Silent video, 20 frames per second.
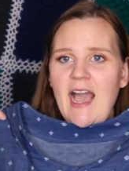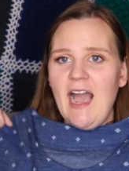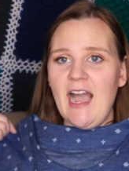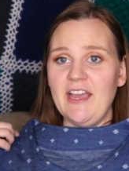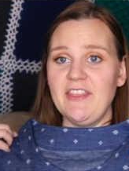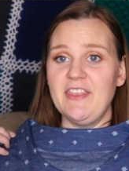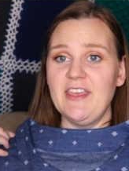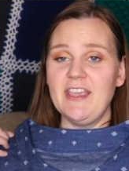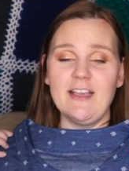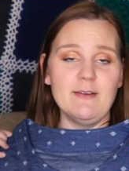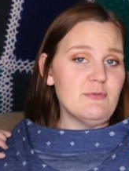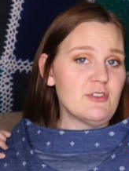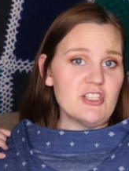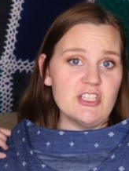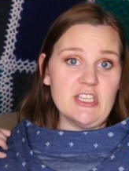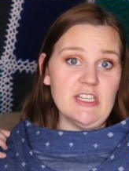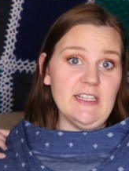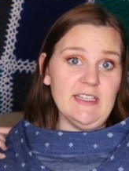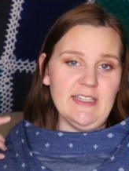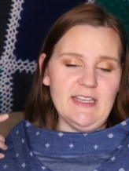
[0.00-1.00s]
I think I'm
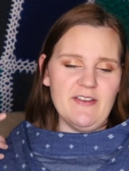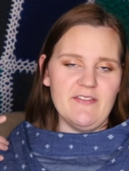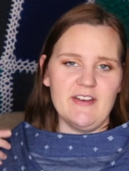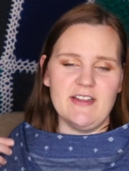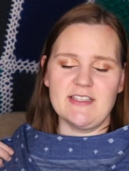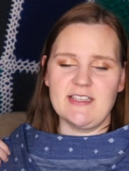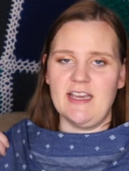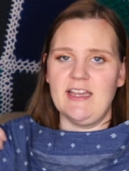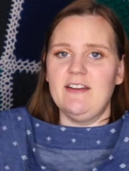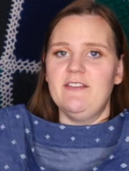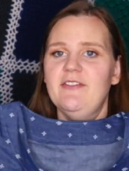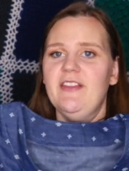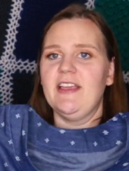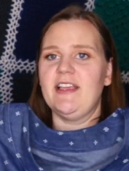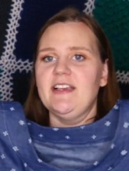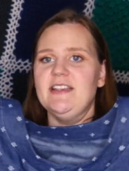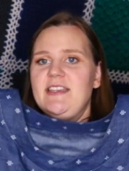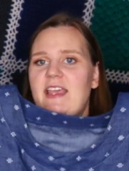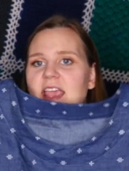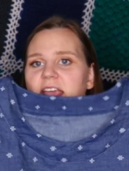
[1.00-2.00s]
just gonna leave it as kind of
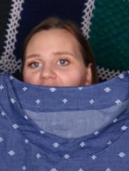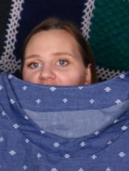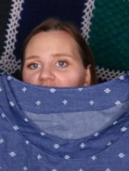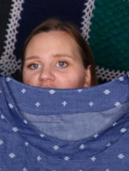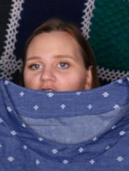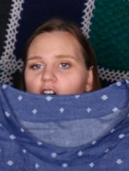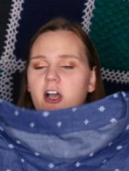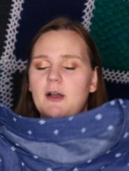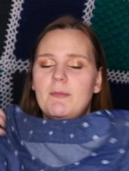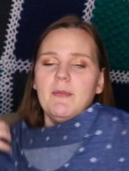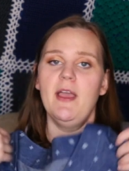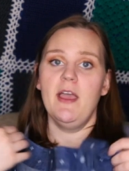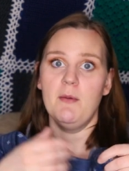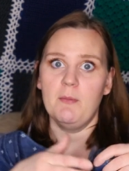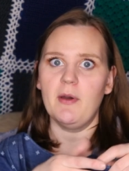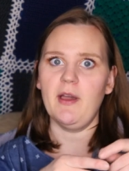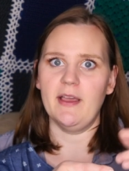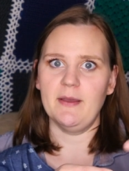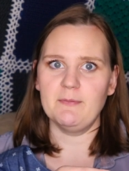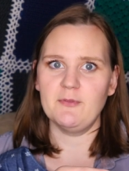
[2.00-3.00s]
like a tank top,
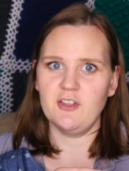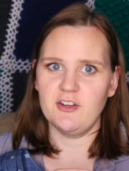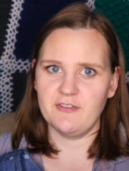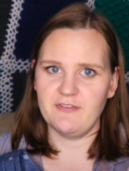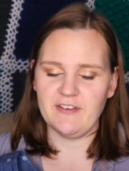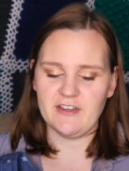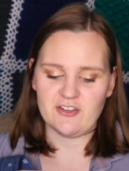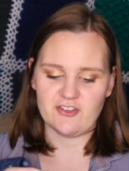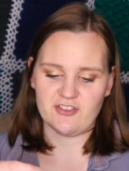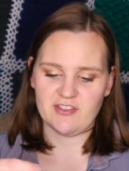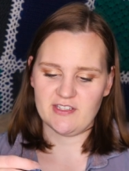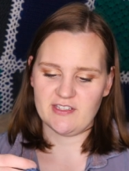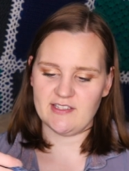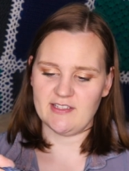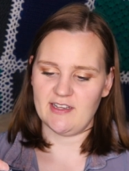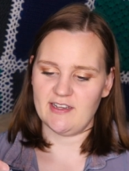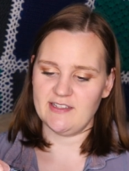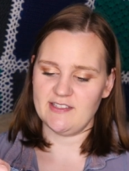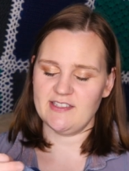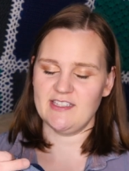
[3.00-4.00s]
but I'm gonna finish this
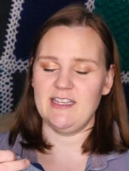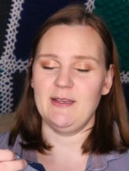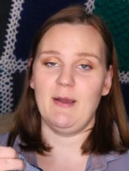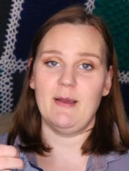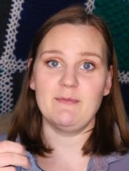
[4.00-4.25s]
side seam.